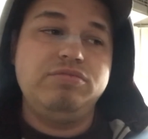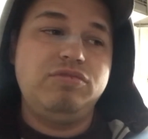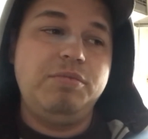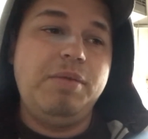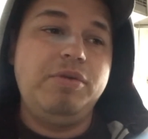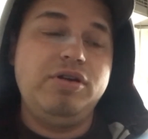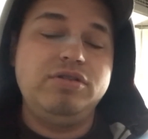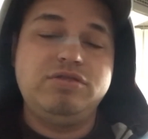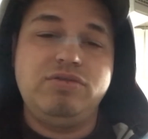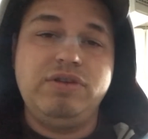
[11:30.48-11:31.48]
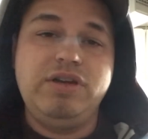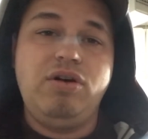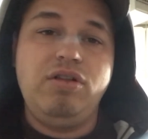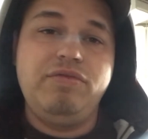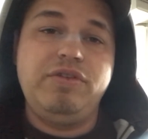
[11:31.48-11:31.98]
remember to read
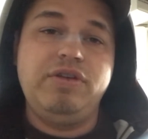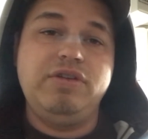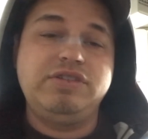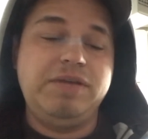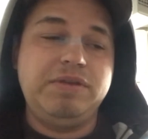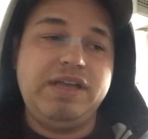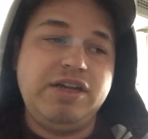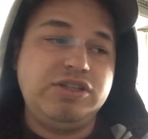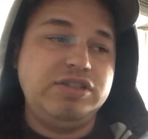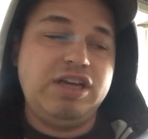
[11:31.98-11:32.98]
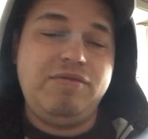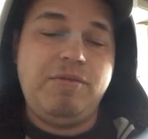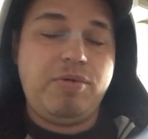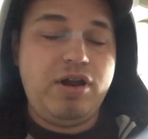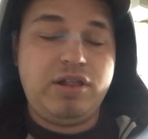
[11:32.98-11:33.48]
all of the safety data sheets of
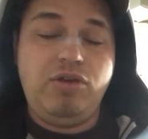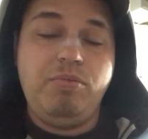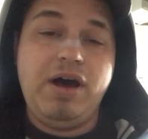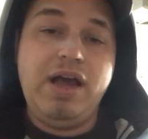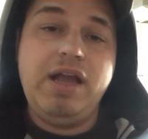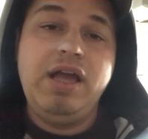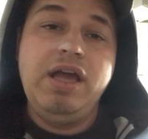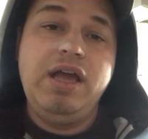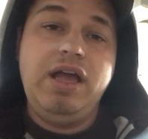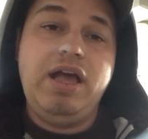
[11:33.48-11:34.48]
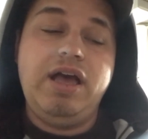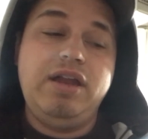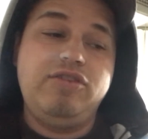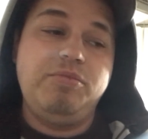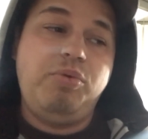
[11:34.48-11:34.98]
every product that you buy.
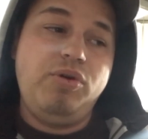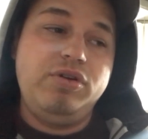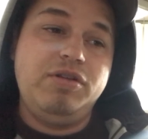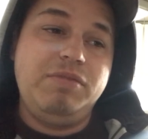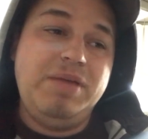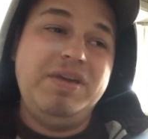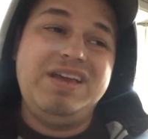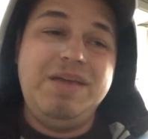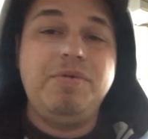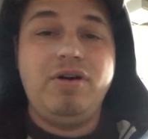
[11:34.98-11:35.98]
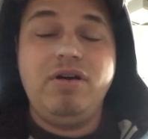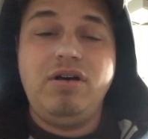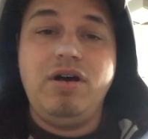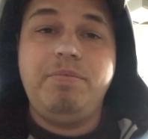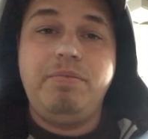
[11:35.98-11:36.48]
And it's important to maybe keep a
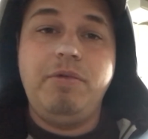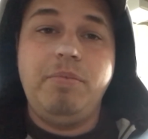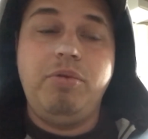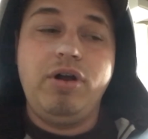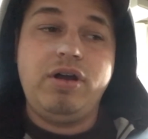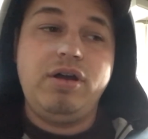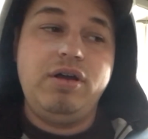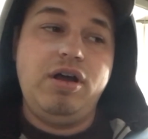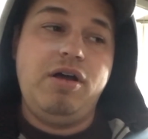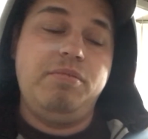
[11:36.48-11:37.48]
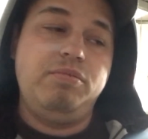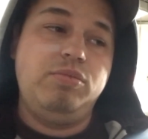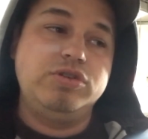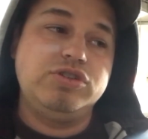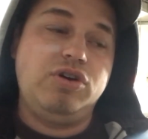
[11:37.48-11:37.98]
book,
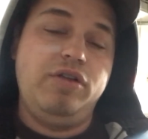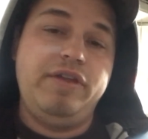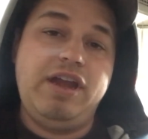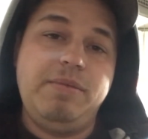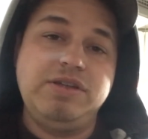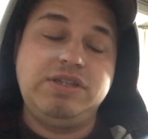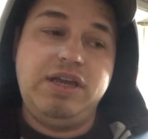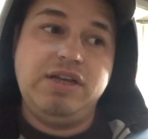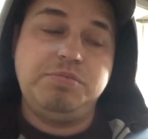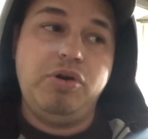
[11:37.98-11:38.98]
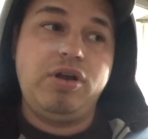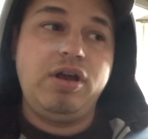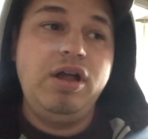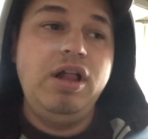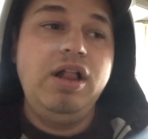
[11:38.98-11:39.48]
which is called an MSDS
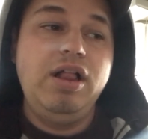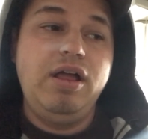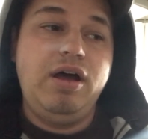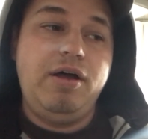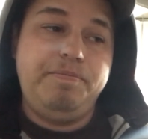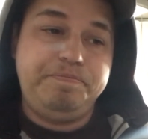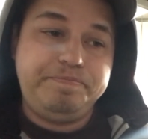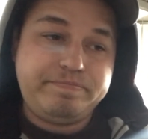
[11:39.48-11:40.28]
book. The